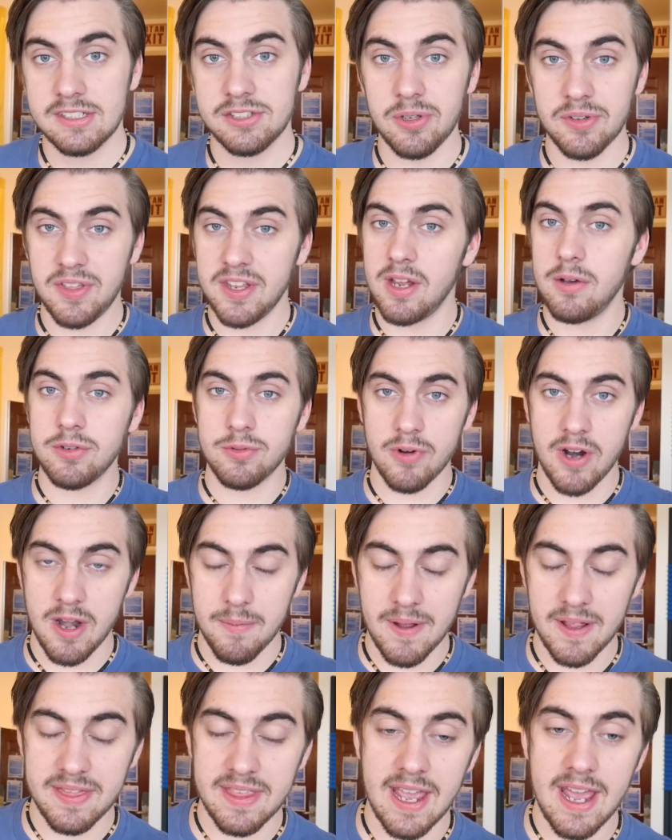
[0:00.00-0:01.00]
So I think I was right
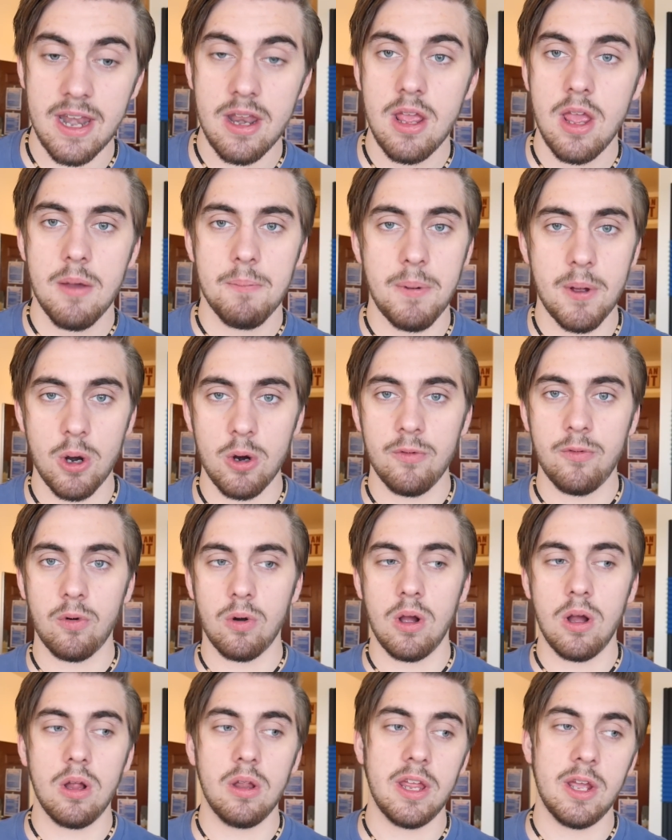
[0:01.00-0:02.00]
about that, but
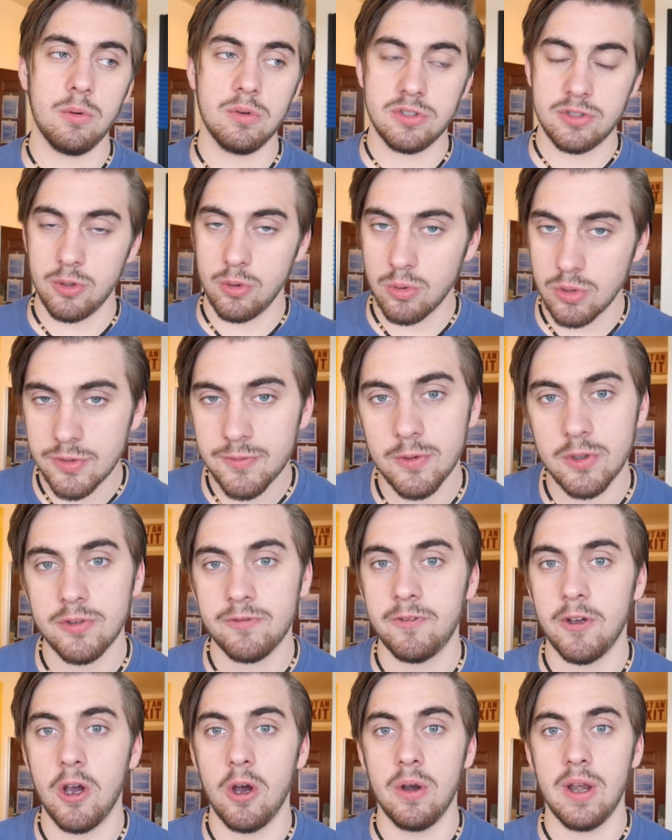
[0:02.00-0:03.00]
overall it was Google's
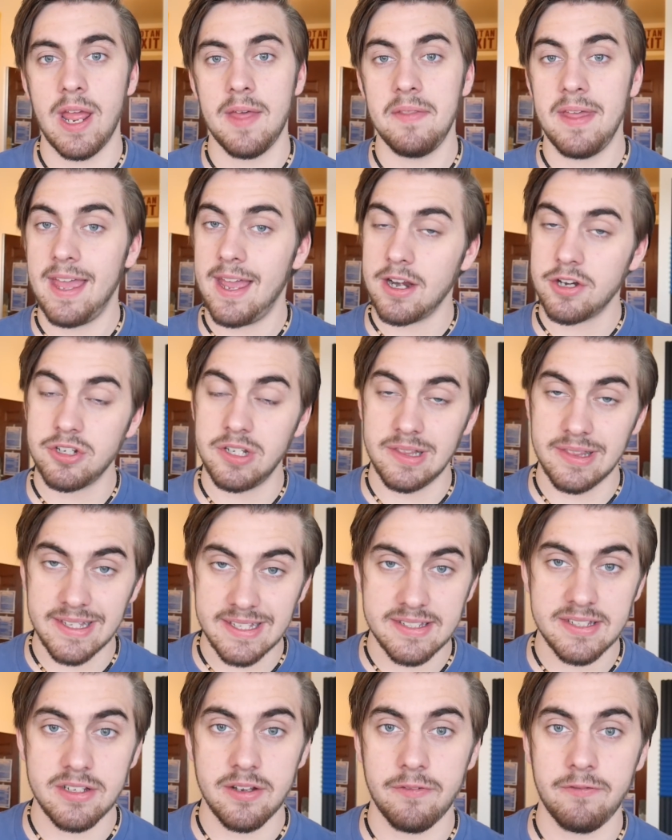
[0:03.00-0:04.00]
first phone and they actually
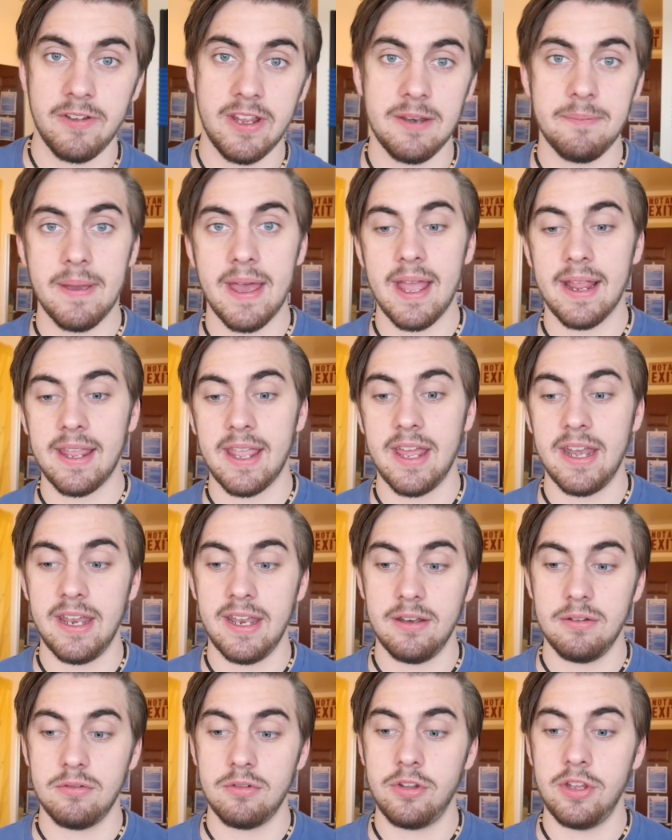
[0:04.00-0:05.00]
listened to feedback and it,